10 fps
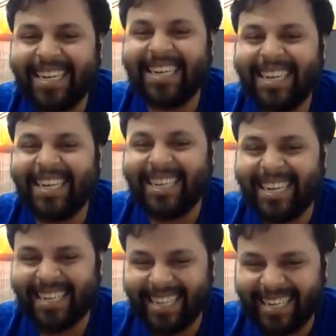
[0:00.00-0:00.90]
all of our
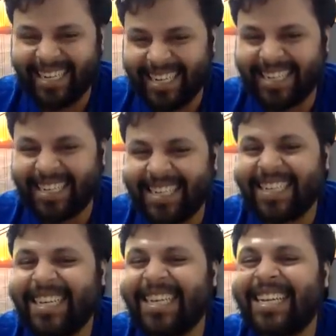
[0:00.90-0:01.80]
meetings with a
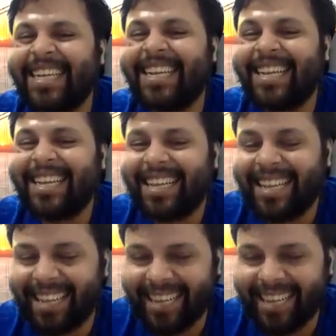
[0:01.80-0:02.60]
gong. And